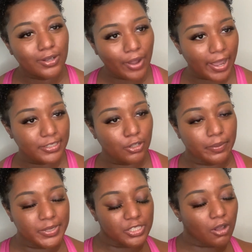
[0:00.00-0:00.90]
Okay, so let
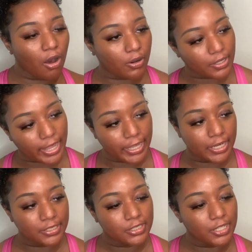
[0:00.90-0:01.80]
me just call the lady
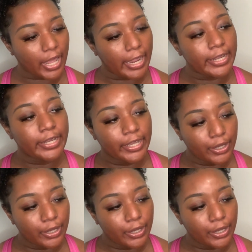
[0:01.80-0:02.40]
and see like